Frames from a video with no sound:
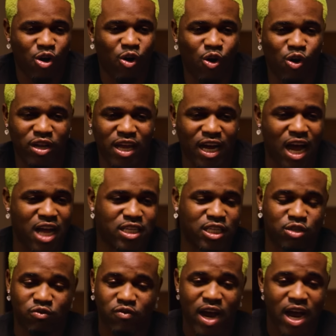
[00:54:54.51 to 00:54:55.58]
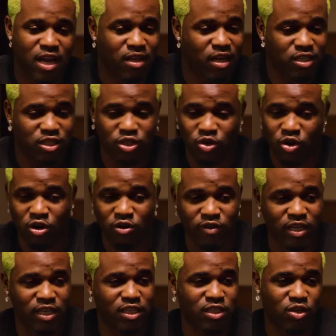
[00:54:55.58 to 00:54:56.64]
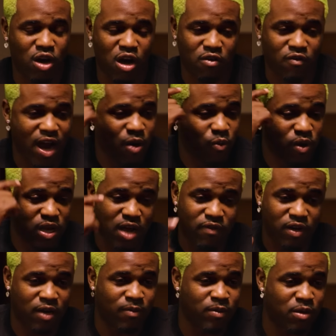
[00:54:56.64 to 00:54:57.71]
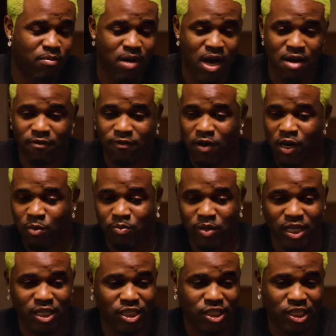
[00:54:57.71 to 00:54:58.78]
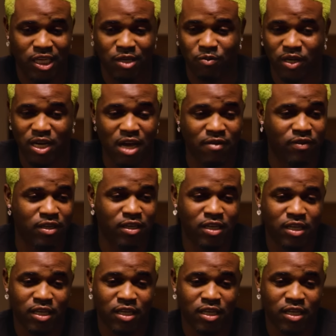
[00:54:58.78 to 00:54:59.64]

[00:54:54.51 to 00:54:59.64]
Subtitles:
or like I just write stories or write whatever come to mind, fuck, bitch, shit, whatever.